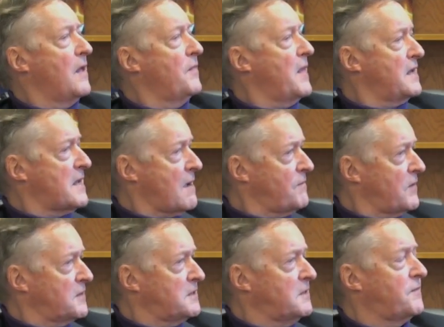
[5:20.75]
And they're
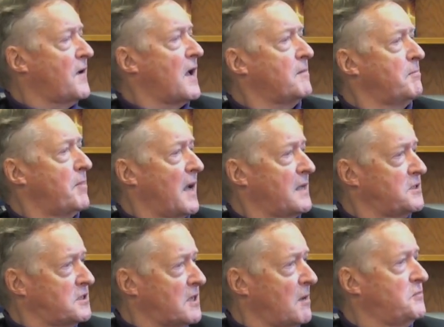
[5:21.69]
diversifying
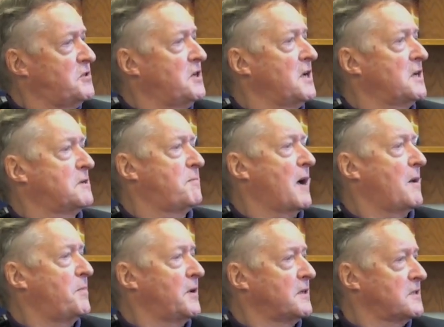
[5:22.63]
by subject,
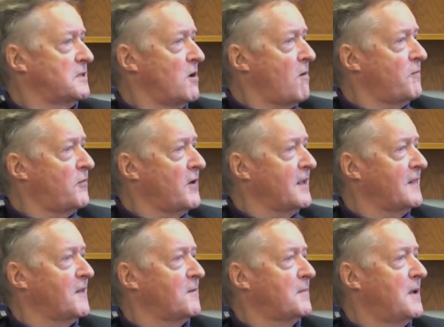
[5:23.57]
by person
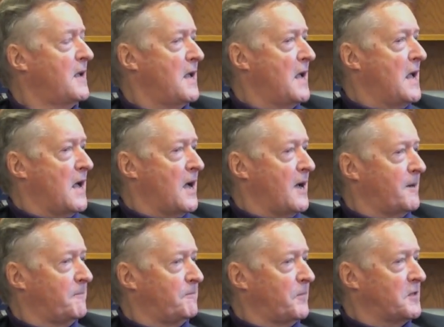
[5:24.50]
offering them.
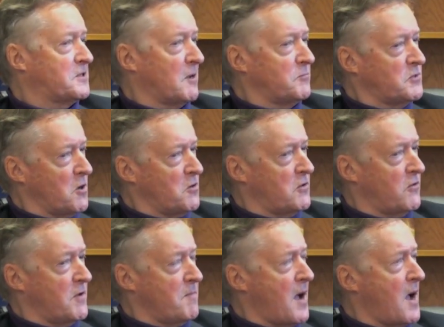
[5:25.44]
Some
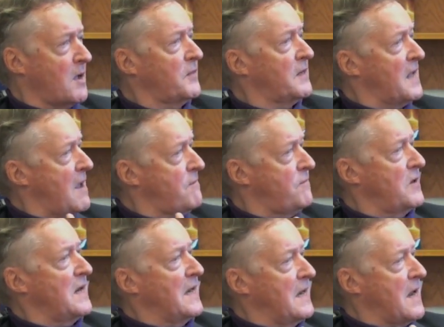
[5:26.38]
joker remarked that
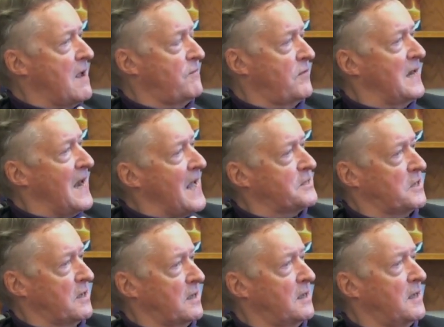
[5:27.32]
every
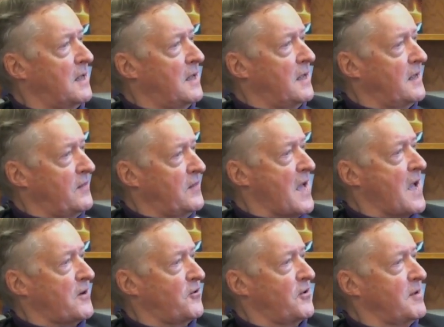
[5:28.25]
letter in the
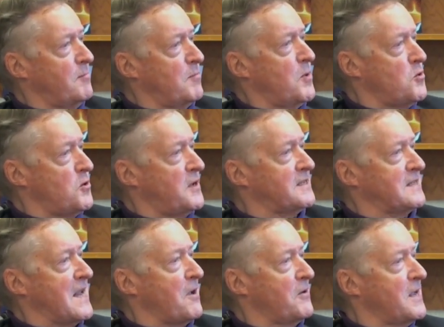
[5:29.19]
acronym MOOC
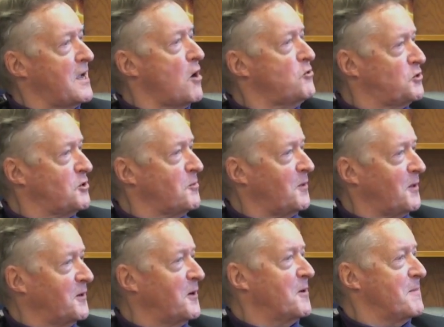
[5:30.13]
is now
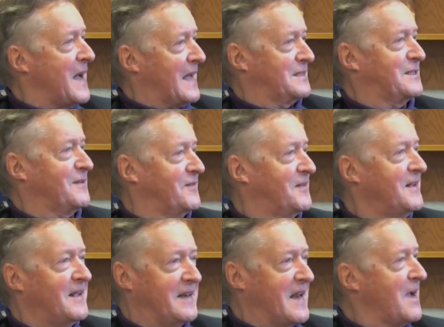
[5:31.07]
negotiable, you know,
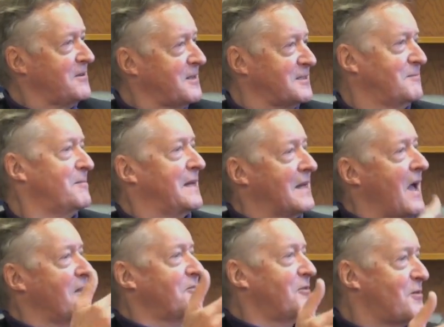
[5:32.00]
massive. Now doesn't mean
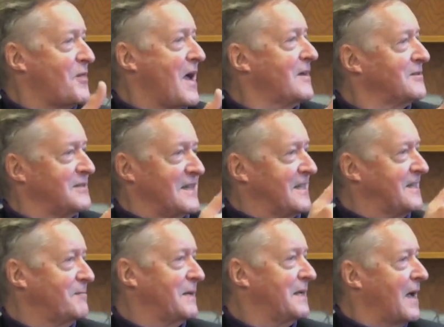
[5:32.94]
100,000,
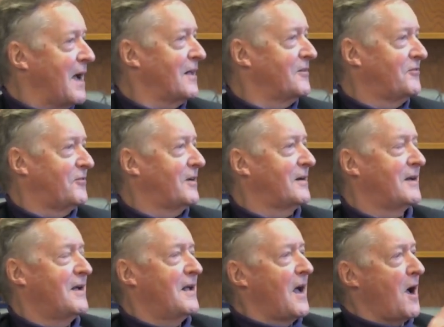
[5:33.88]
it can mean
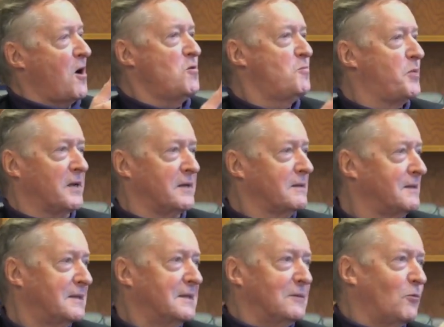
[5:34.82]
100. Open,